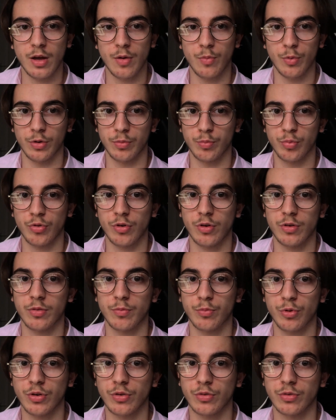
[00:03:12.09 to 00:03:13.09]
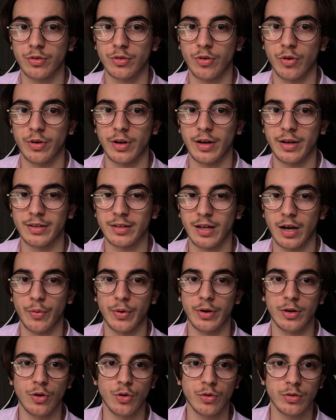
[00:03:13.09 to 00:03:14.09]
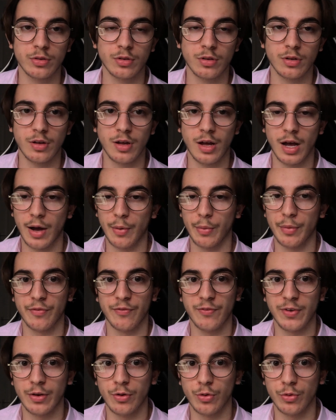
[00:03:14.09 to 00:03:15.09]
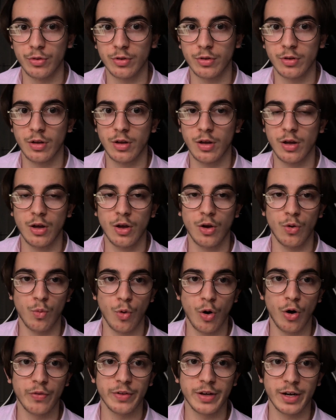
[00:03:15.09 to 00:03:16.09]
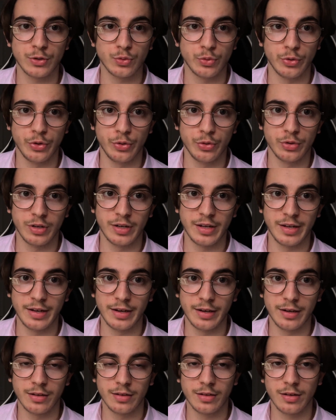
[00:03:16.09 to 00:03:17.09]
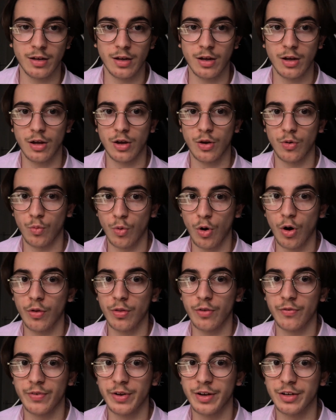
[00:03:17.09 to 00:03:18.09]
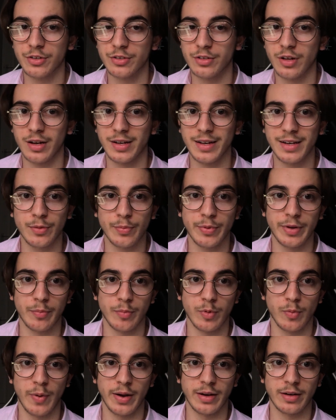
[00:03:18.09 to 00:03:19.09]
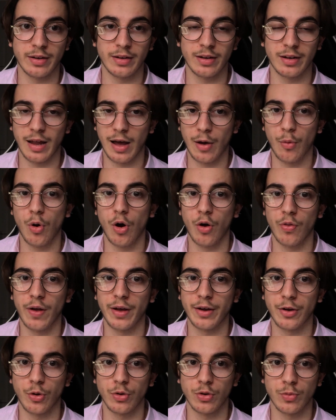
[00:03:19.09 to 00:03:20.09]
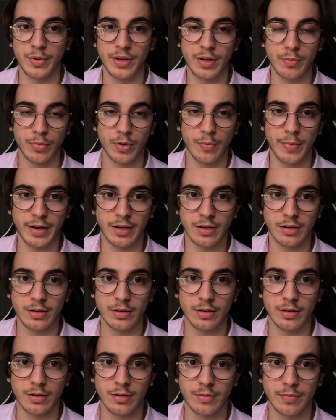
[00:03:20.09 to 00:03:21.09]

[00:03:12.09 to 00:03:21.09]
But the product designer is how it looks, how it feels, what are the actual user needs, what are the features that need to be implemented, and how are they going to be implemented.